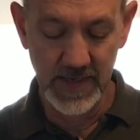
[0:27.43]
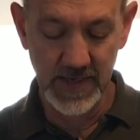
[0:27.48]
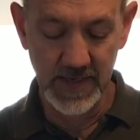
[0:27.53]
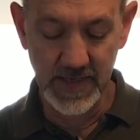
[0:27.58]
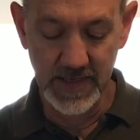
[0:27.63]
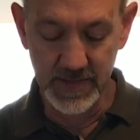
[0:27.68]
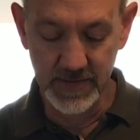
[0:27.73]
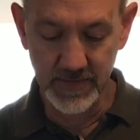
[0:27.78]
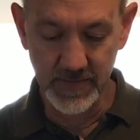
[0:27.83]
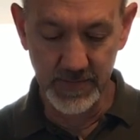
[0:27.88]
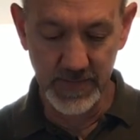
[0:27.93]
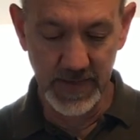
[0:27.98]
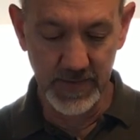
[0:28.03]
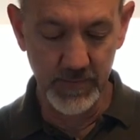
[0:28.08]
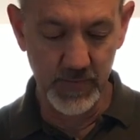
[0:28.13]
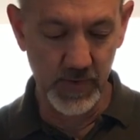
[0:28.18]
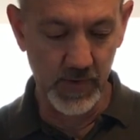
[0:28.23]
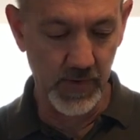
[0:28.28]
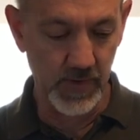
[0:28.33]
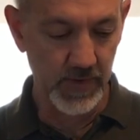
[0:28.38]
into a big
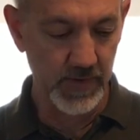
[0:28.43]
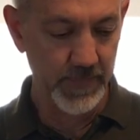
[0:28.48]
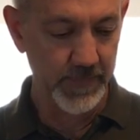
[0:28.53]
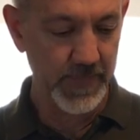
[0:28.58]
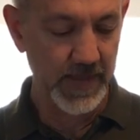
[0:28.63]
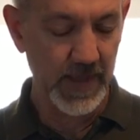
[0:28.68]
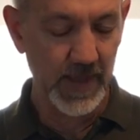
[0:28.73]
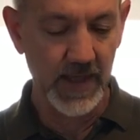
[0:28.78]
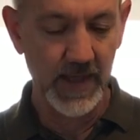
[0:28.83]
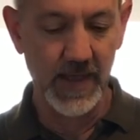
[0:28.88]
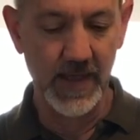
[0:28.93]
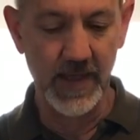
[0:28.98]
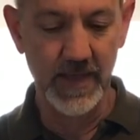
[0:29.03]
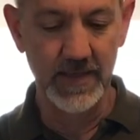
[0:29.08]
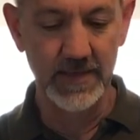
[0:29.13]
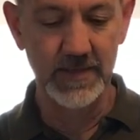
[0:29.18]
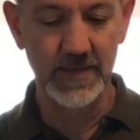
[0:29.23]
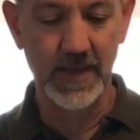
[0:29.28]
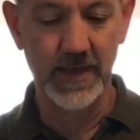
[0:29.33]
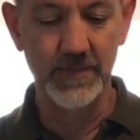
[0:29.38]
bowl,
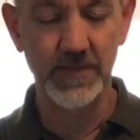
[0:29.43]
and I'm